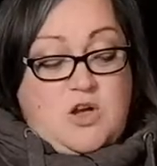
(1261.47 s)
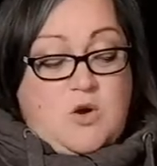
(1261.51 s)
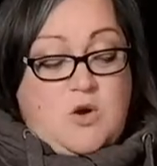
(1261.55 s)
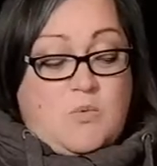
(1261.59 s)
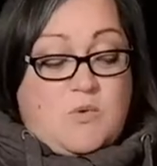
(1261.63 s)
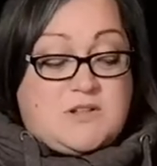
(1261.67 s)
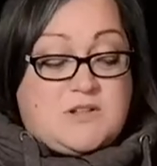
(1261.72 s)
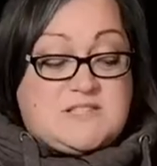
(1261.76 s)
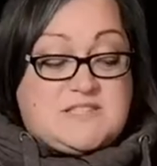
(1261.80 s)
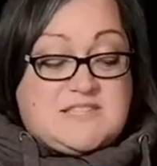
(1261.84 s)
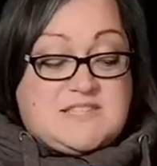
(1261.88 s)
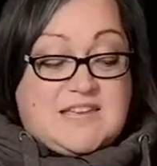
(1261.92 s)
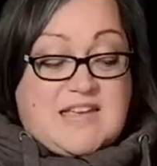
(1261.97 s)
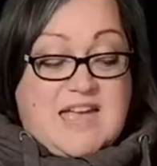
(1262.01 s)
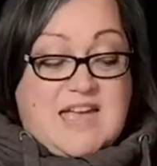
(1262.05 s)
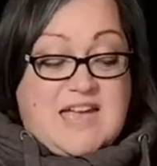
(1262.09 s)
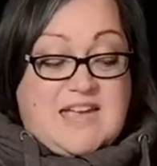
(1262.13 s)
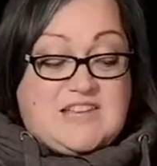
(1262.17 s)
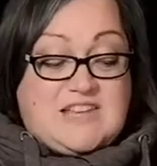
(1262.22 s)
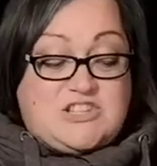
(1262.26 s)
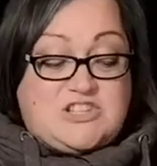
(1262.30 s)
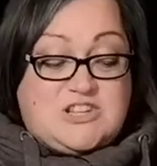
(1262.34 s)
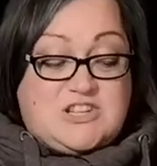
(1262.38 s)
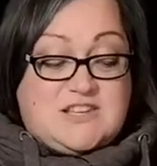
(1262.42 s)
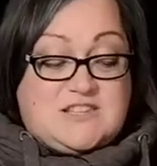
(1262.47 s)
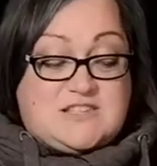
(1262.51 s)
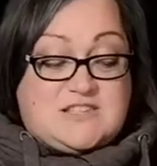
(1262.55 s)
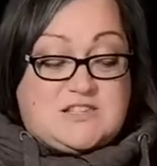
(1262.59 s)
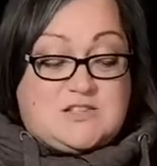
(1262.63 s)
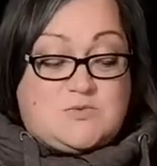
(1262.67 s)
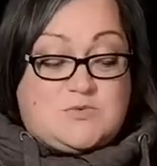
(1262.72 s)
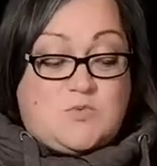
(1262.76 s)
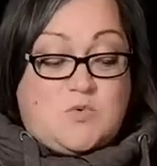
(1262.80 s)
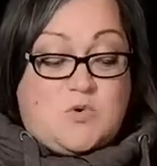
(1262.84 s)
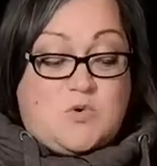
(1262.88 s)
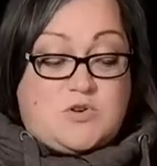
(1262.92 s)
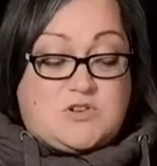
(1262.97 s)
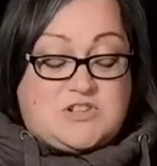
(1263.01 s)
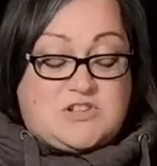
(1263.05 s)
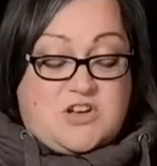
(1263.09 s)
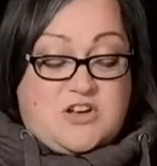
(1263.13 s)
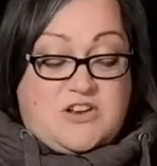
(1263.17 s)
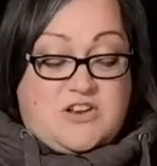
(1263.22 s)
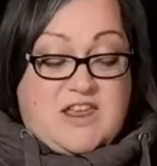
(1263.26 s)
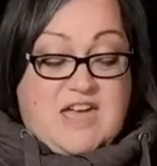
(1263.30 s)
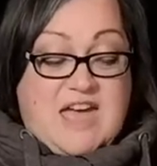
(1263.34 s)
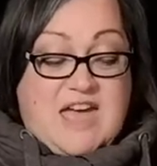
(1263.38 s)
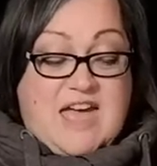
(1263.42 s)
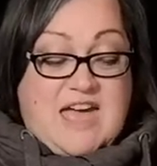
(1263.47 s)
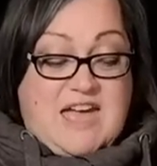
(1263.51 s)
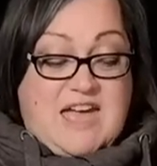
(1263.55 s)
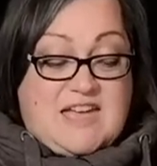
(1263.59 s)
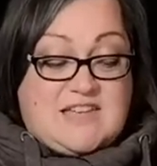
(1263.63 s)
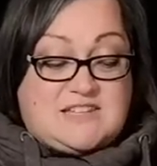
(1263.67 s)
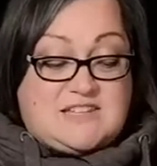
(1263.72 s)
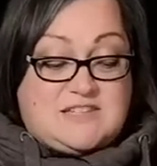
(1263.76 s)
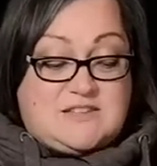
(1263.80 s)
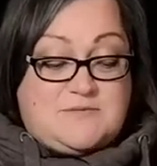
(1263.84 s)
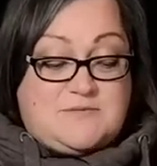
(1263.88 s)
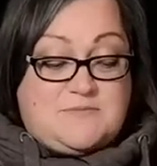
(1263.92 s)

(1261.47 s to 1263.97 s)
Once again, Jesus walked on ahead.